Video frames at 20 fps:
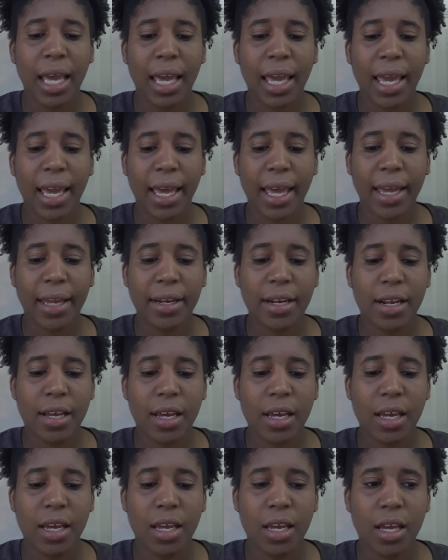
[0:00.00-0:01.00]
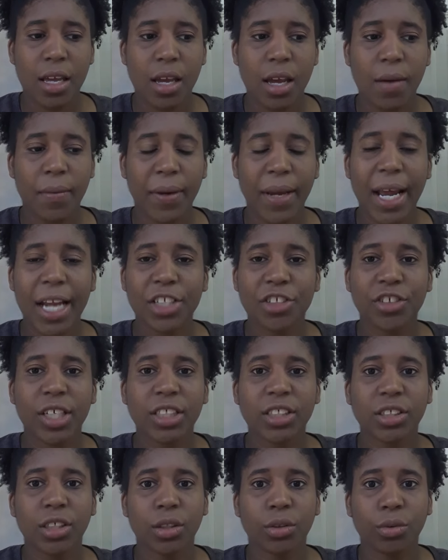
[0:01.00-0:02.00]
And we got to
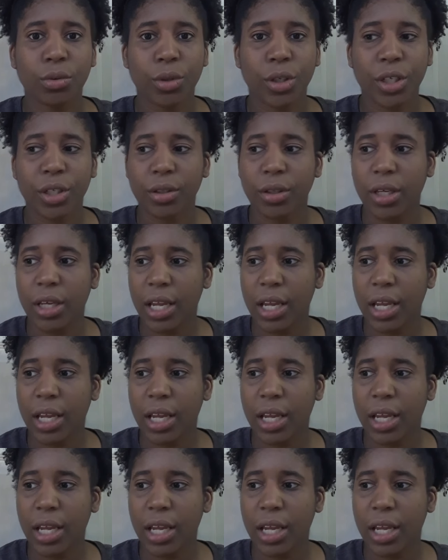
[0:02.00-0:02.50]
trust the Lord.